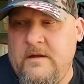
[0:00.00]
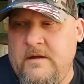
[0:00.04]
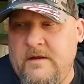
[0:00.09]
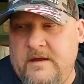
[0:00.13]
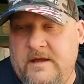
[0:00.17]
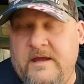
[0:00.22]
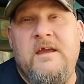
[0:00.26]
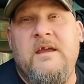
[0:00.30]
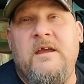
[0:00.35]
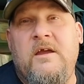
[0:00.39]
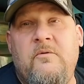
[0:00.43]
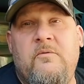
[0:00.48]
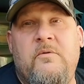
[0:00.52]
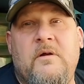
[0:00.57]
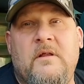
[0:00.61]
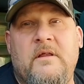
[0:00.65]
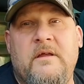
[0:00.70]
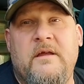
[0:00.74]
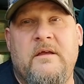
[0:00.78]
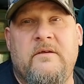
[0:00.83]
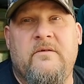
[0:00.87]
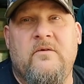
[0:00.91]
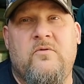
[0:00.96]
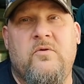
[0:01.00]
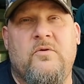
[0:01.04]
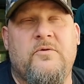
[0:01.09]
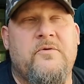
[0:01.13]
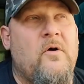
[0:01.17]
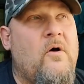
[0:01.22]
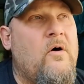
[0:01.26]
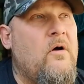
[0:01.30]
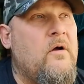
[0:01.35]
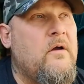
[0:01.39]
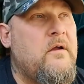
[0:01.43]
he really is a cool
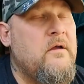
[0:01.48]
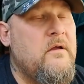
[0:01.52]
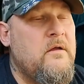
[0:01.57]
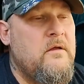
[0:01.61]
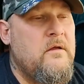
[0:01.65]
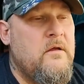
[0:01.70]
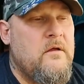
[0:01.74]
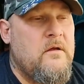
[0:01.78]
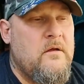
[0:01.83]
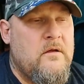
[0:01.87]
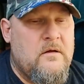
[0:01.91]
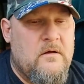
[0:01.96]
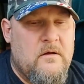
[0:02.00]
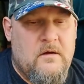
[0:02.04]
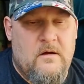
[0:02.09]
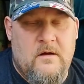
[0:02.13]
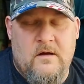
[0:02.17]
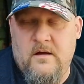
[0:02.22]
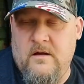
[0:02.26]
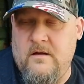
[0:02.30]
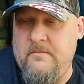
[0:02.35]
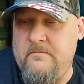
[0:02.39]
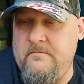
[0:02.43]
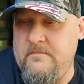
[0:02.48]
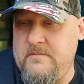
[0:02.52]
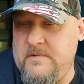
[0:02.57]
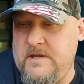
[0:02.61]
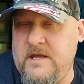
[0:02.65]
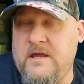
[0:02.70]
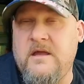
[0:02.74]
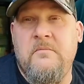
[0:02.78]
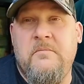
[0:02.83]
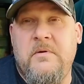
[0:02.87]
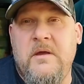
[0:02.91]
dog.
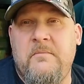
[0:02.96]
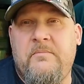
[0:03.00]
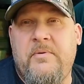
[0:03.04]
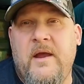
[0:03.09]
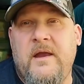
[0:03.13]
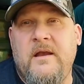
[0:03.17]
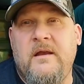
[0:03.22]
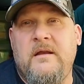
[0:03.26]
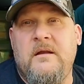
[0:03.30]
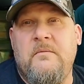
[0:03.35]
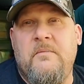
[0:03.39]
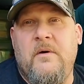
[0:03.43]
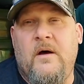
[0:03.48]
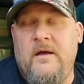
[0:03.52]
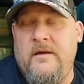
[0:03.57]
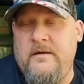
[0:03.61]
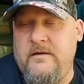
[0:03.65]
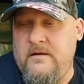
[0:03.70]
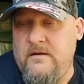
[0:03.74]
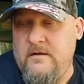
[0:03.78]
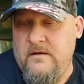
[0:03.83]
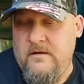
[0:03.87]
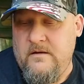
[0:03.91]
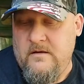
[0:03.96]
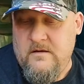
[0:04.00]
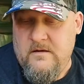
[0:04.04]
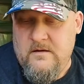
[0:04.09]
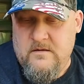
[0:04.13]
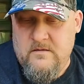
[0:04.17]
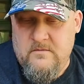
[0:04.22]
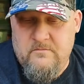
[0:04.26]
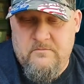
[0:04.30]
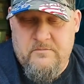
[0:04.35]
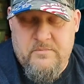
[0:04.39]
He could be a pain in the butt,
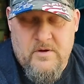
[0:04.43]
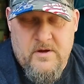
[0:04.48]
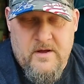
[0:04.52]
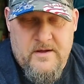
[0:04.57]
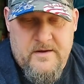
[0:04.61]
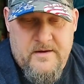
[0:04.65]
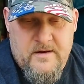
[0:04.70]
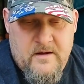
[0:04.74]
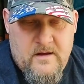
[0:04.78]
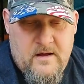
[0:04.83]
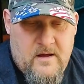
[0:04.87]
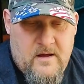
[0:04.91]
but